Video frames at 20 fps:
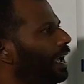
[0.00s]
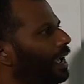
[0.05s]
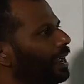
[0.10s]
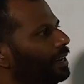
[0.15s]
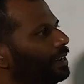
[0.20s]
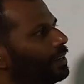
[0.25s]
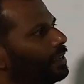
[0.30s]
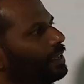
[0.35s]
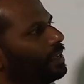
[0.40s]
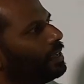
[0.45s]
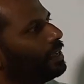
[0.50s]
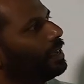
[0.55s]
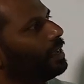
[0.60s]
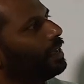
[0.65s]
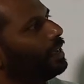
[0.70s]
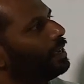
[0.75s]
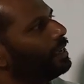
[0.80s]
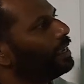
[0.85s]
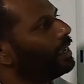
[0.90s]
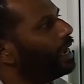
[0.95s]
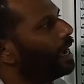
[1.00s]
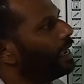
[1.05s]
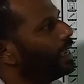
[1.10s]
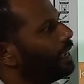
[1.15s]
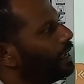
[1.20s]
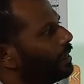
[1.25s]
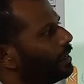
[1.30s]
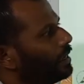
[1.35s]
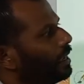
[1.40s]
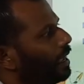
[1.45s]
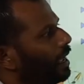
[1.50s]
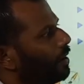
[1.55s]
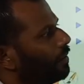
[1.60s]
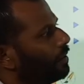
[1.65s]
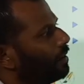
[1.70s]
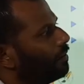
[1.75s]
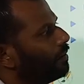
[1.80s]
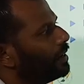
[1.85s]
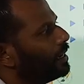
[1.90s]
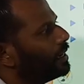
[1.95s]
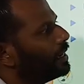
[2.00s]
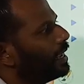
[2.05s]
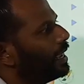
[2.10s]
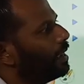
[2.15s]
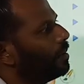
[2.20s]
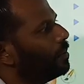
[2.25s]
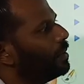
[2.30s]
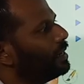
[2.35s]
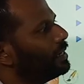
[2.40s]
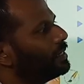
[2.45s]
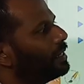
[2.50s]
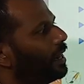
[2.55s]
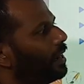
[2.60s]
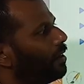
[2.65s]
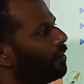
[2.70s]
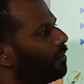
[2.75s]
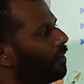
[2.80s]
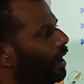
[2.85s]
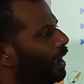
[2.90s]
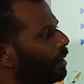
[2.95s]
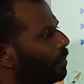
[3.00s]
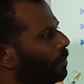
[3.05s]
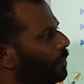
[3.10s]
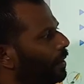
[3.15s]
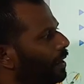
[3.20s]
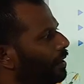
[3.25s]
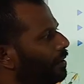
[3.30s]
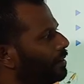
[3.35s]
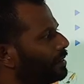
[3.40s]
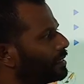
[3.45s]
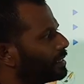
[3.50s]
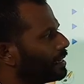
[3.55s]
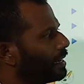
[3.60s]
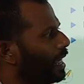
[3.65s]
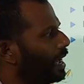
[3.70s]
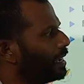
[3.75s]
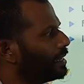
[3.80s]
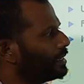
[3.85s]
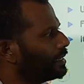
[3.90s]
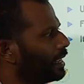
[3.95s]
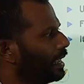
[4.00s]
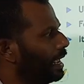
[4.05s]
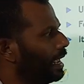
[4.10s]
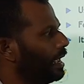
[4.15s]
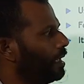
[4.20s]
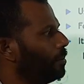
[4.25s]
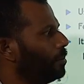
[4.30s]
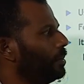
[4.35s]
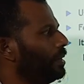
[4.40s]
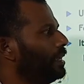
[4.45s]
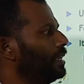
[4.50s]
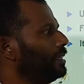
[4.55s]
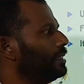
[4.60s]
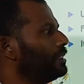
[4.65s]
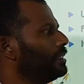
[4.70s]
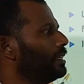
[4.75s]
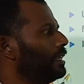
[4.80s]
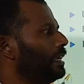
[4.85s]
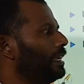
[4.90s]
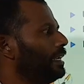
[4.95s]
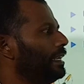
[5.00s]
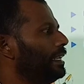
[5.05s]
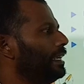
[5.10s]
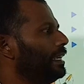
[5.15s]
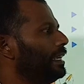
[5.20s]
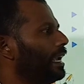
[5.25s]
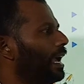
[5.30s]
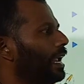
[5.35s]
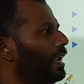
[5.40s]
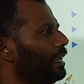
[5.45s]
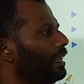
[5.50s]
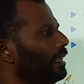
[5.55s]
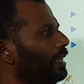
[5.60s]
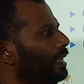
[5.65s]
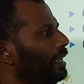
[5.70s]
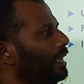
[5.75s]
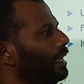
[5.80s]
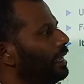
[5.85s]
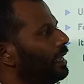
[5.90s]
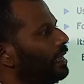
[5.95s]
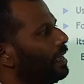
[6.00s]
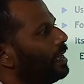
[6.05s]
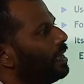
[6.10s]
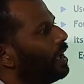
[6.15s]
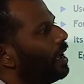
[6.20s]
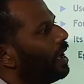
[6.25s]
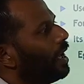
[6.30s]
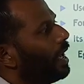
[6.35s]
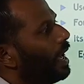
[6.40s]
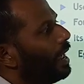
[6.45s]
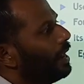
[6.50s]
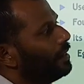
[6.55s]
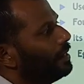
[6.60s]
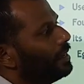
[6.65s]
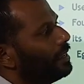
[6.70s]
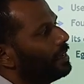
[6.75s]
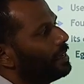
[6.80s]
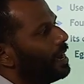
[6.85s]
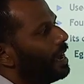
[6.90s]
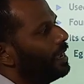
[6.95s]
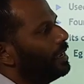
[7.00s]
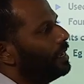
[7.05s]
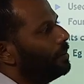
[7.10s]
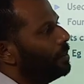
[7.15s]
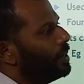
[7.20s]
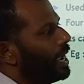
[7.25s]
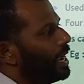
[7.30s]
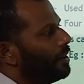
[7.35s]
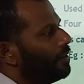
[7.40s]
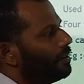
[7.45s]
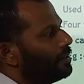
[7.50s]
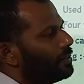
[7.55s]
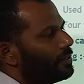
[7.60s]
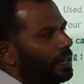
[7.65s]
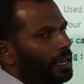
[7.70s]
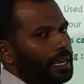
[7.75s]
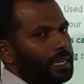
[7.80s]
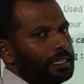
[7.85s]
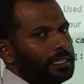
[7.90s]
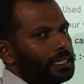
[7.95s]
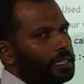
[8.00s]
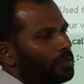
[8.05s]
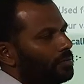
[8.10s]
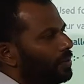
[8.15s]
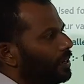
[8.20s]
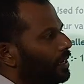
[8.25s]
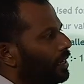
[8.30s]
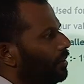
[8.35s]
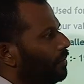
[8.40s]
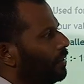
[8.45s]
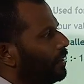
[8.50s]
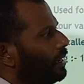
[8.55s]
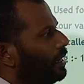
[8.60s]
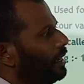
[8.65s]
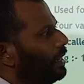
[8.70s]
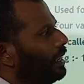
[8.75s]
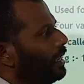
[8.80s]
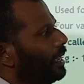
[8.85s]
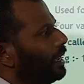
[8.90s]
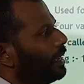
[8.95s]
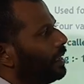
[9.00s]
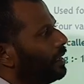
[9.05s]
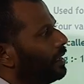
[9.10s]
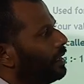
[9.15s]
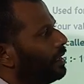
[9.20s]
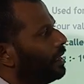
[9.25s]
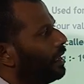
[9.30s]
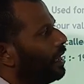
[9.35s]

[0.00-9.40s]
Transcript: and here I have given a table set of IP address class A, B, C, D, and E, and the IP address ranges were given in here.